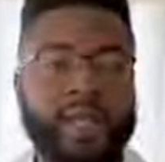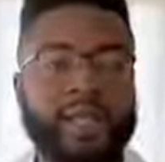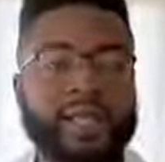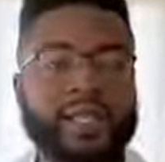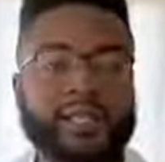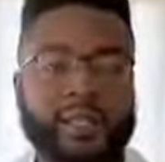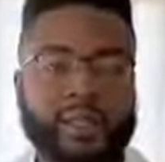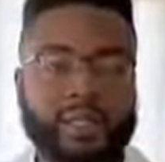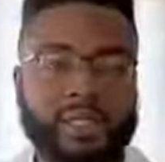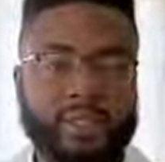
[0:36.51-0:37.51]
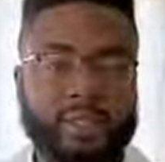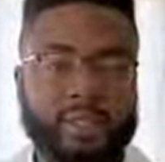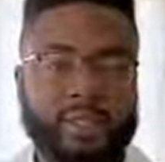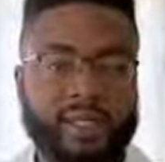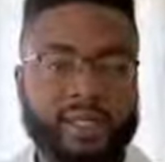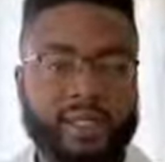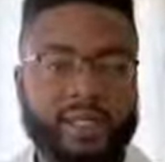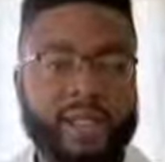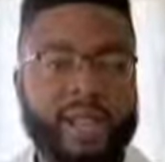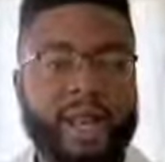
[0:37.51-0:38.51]
Let's stop the discriminating
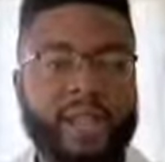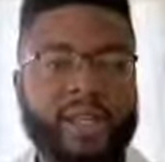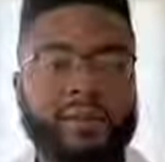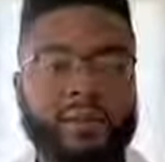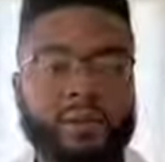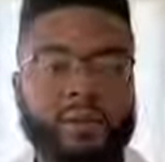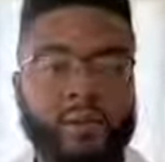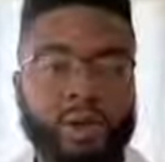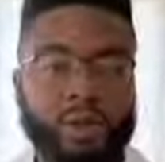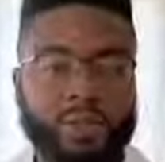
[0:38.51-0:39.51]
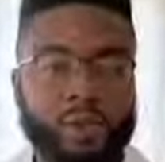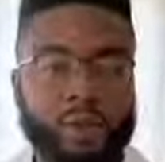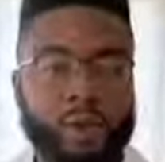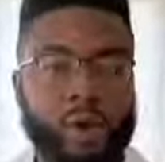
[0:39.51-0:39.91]
and live up to our motto,